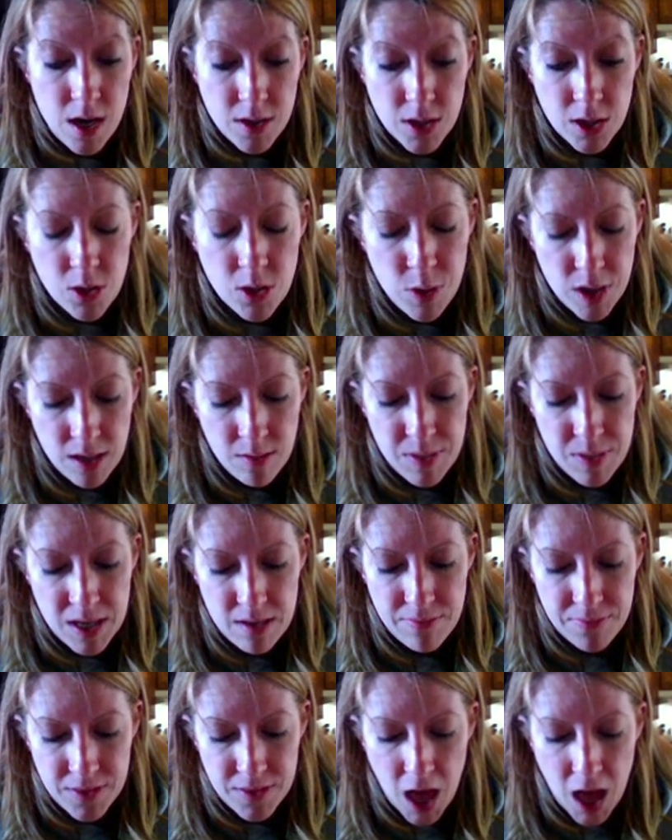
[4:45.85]
The queen
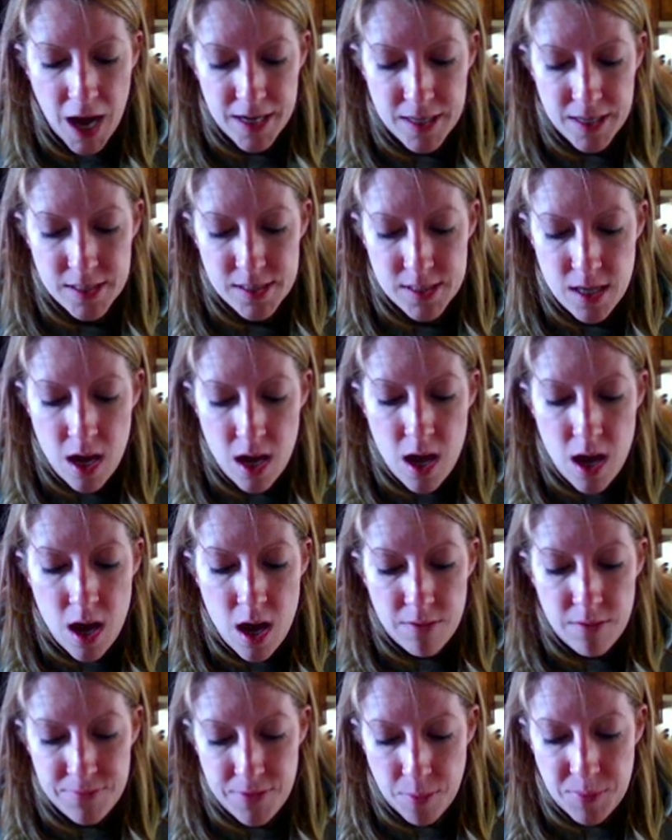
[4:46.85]
bee flies
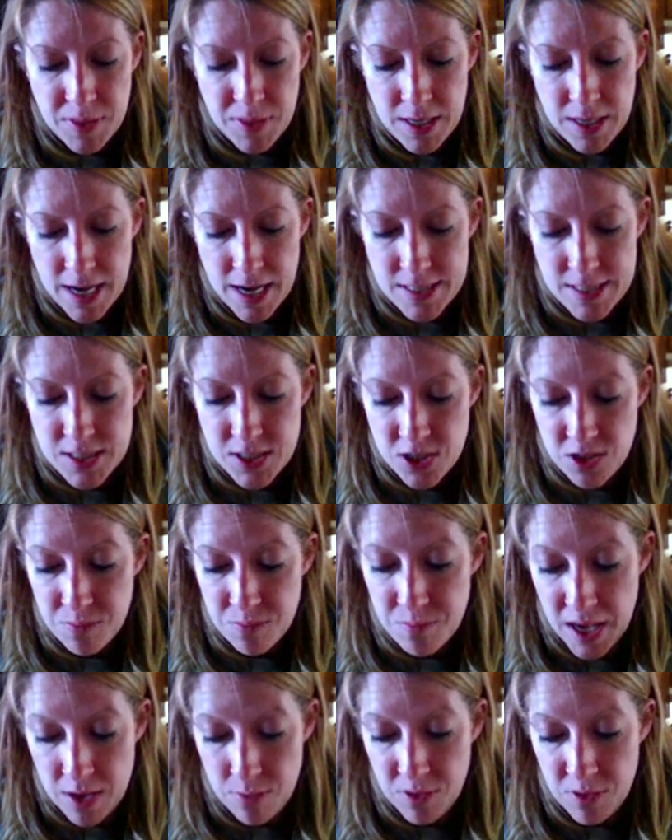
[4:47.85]
from the nest to
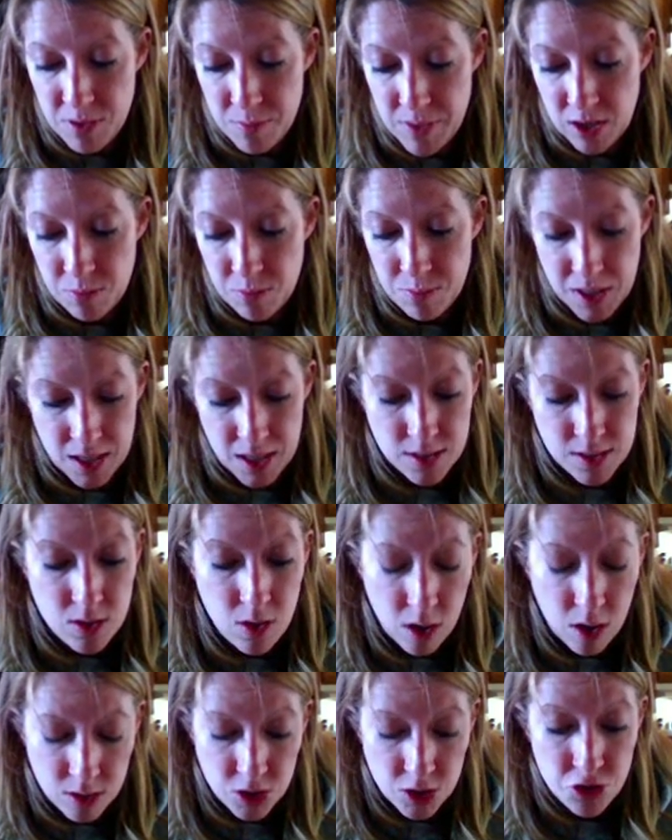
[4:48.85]
mate with male bees
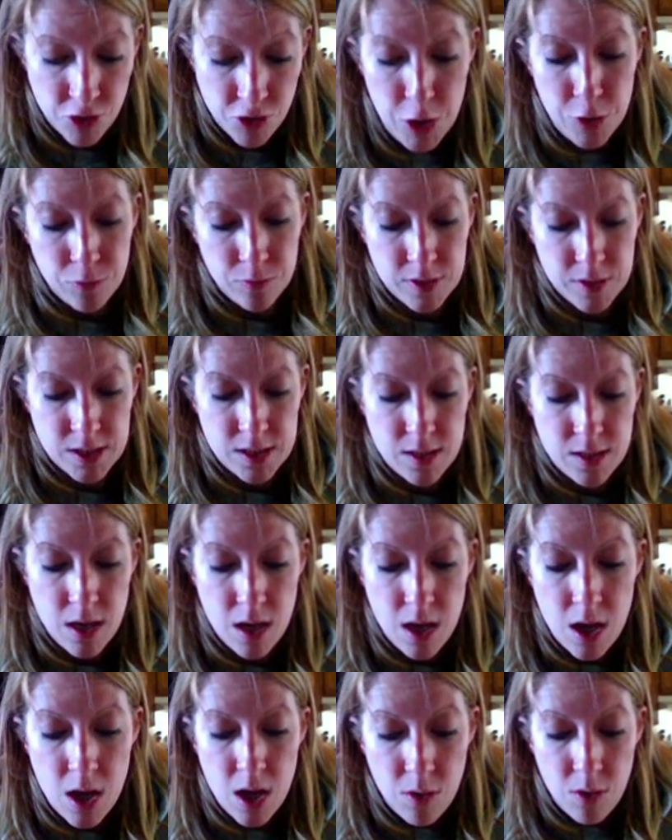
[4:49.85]
called drones.
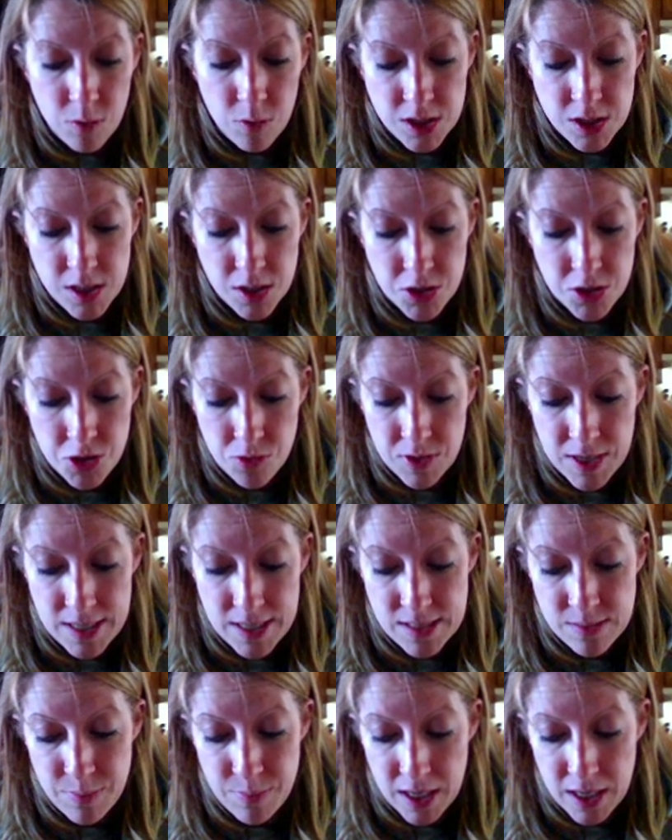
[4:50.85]
Once a drone
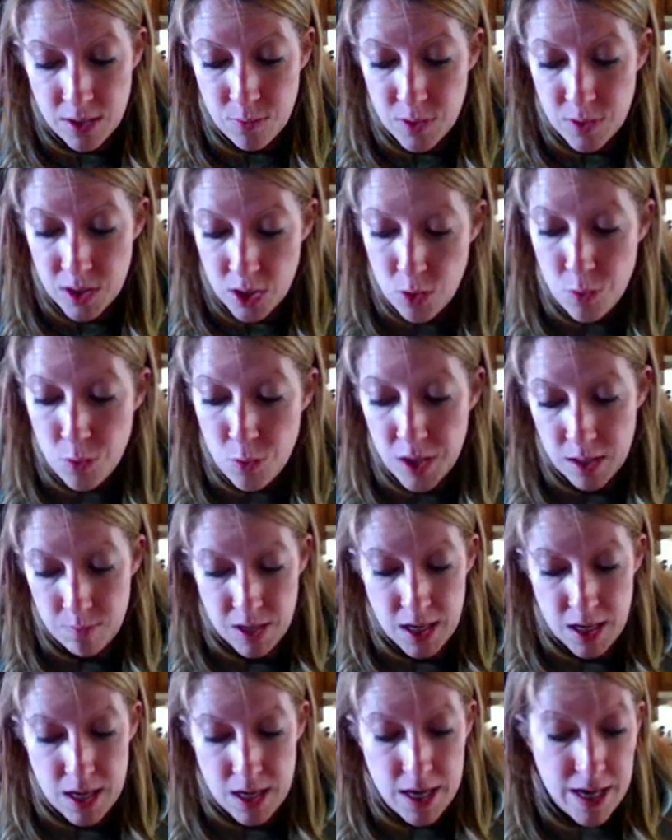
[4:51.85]
has mated with the queen
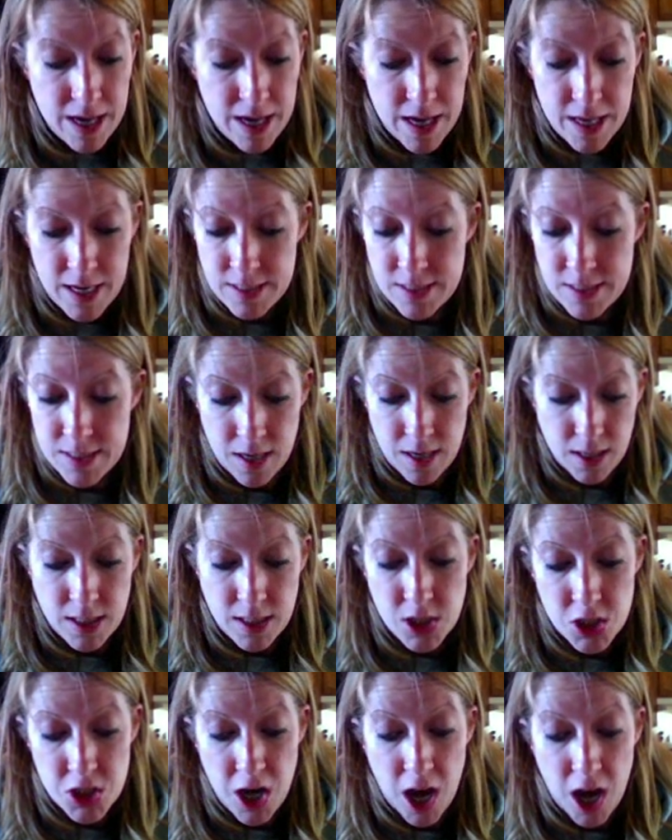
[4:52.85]
bee, it has done
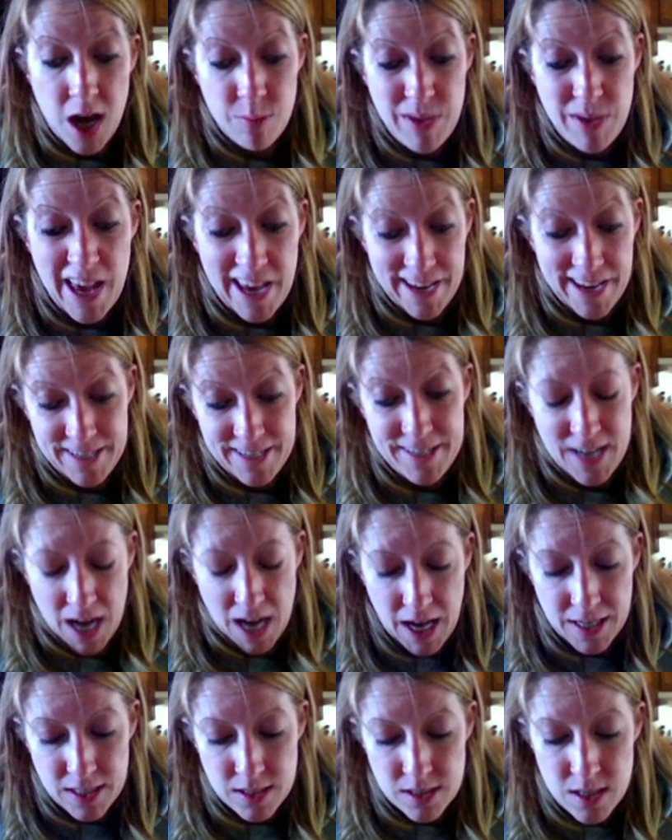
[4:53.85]
its job and it
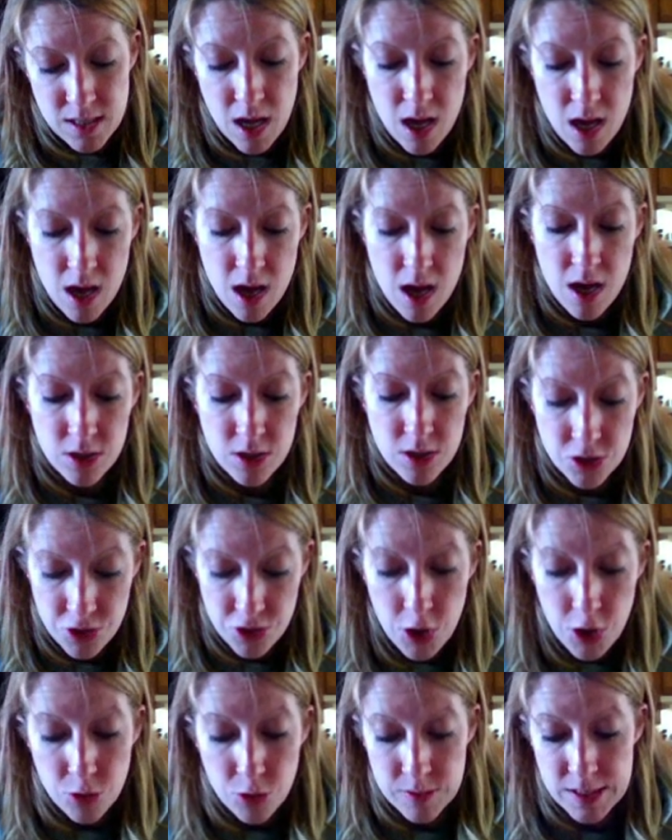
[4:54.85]
dies.
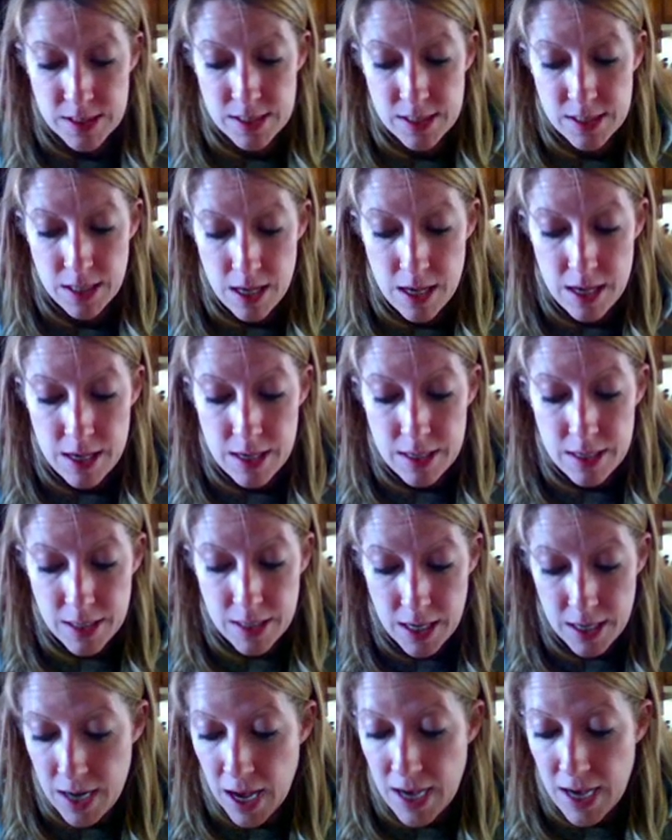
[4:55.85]
Drones
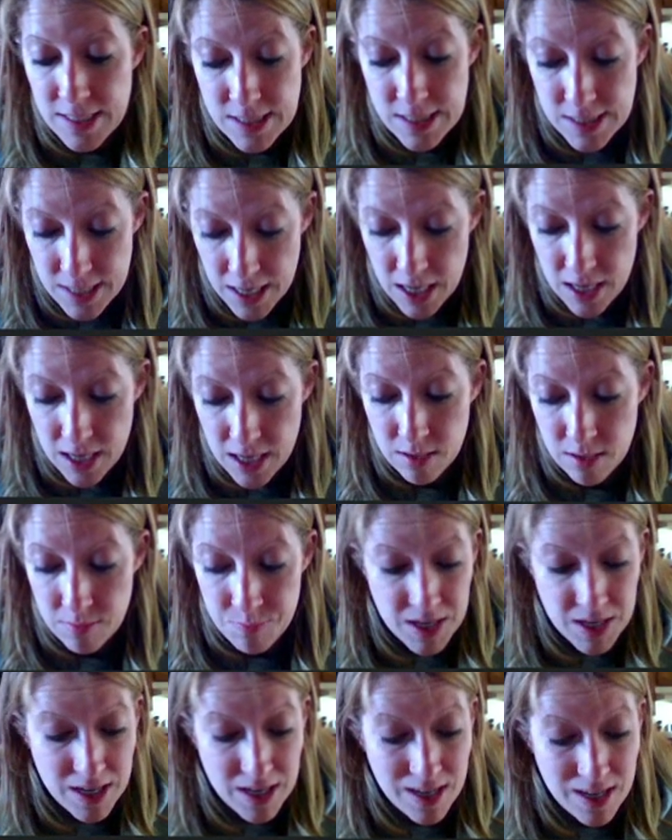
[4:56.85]
cannot sting
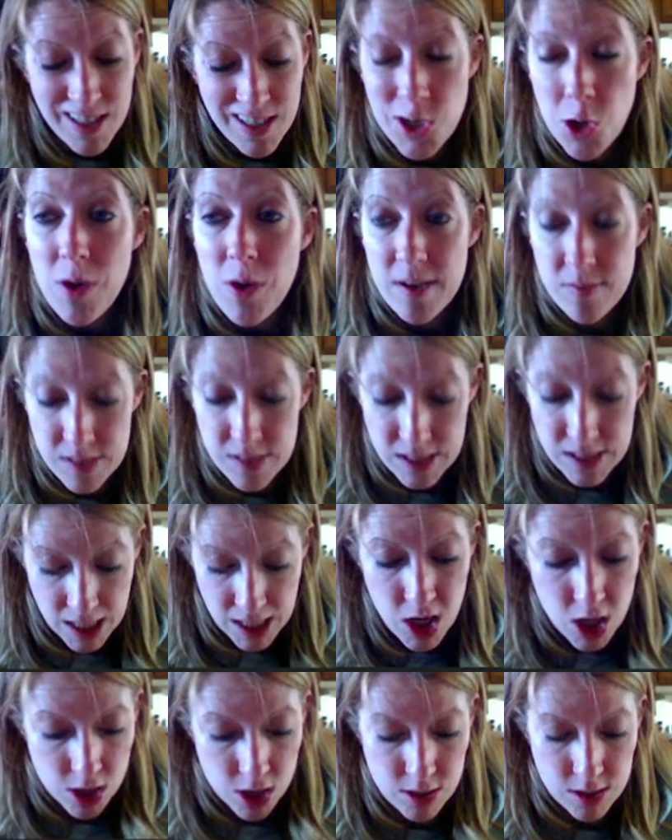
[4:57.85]
because they don't have
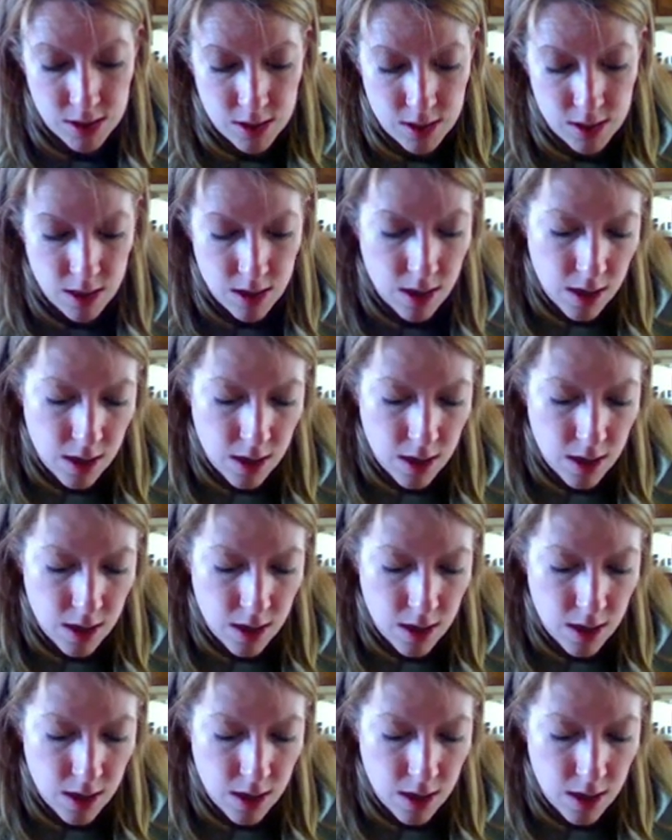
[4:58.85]
stingers.